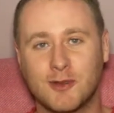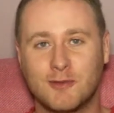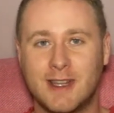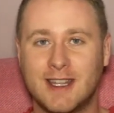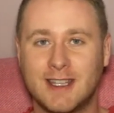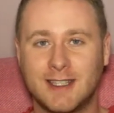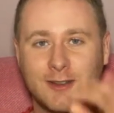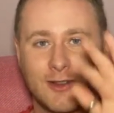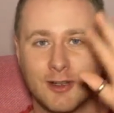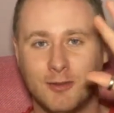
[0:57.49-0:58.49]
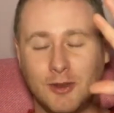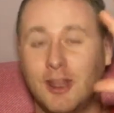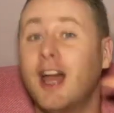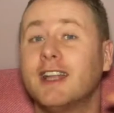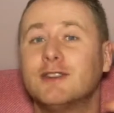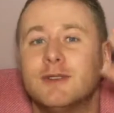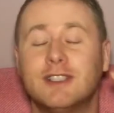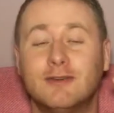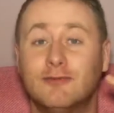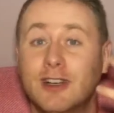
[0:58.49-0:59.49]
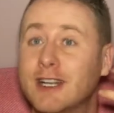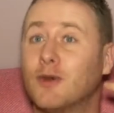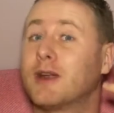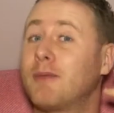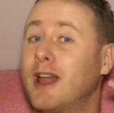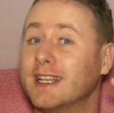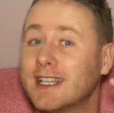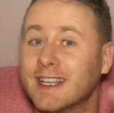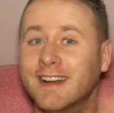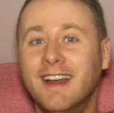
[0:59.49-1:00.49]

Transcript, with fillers: me this incredible light, which is really quite blinding,